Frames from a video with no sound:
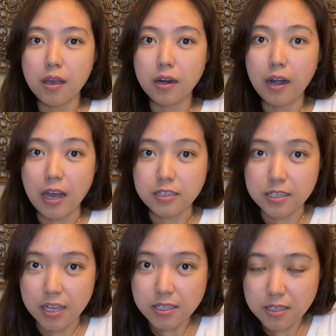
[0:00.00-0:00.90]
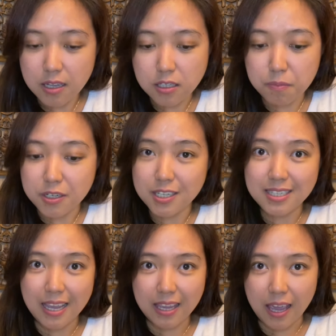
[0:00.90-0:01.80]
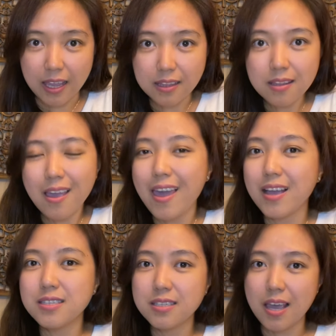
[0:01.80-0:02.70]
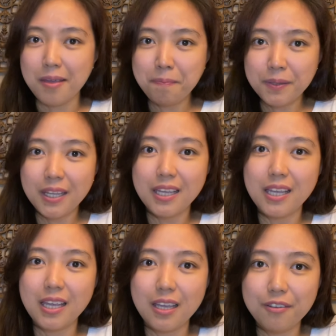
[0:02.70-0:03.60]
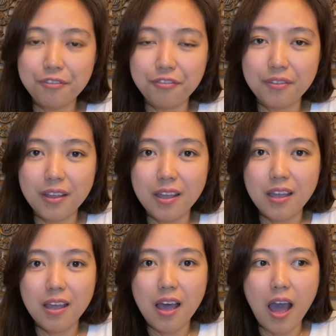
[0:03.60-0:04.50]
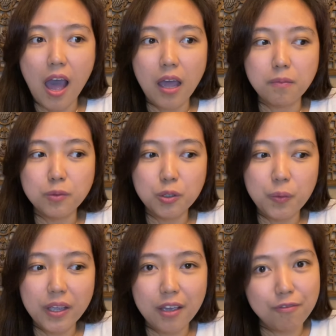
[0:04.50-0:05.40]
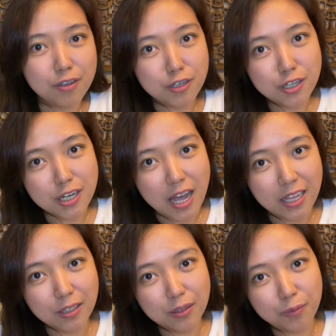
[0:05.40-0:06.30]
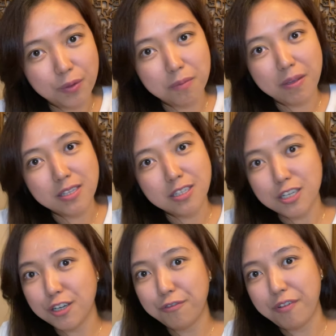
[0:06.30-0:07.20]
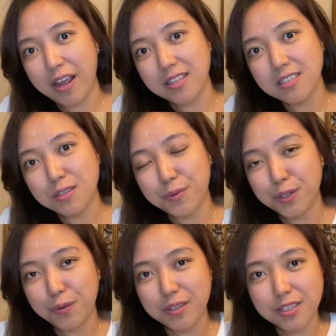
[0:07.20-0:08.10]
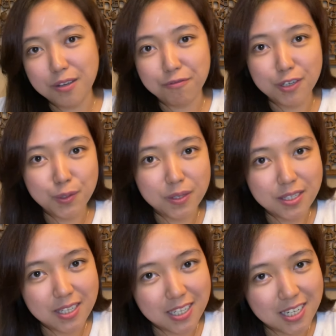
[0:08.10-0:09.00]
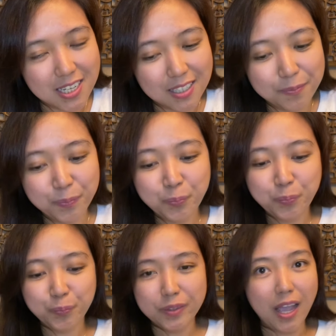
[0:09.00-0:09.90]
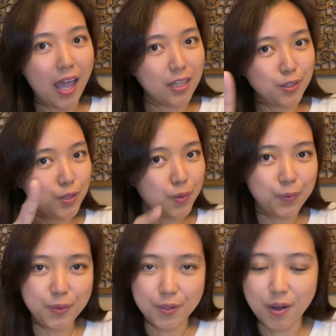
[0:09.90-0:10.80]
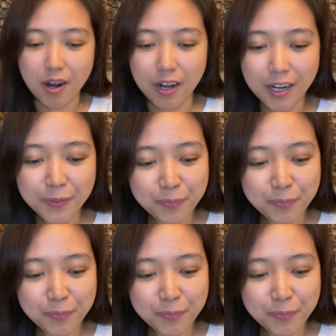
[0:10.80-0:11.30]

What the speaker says: gadgets as much as I can, except if I'm doing a video chat with my stitcher friends. We're doing some virtual stitching, and you know who you are.